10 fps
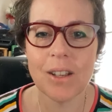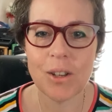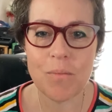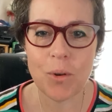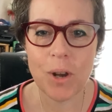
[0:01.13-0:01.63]

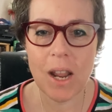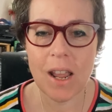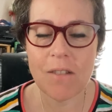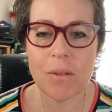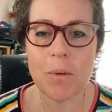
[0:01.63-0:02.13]
Good
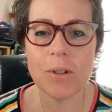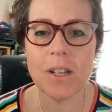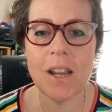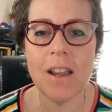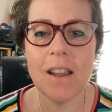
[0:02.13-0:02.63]
morning
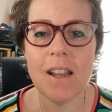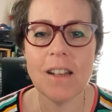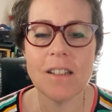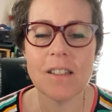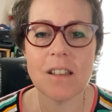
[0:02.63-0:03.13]
everybody,
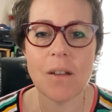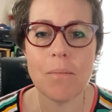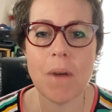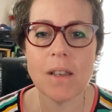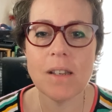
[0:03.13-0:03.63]
it's
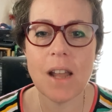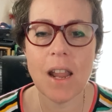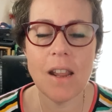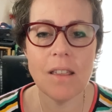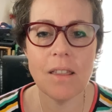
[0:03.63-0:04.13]

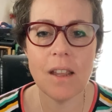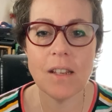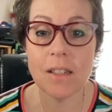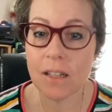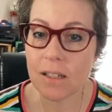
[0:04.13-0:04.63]
Monday
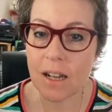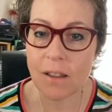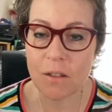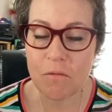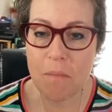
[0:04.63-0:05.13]
the
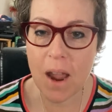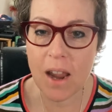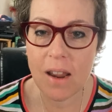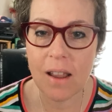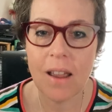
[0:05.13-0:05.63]
16th of
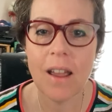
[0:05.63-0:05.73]
May,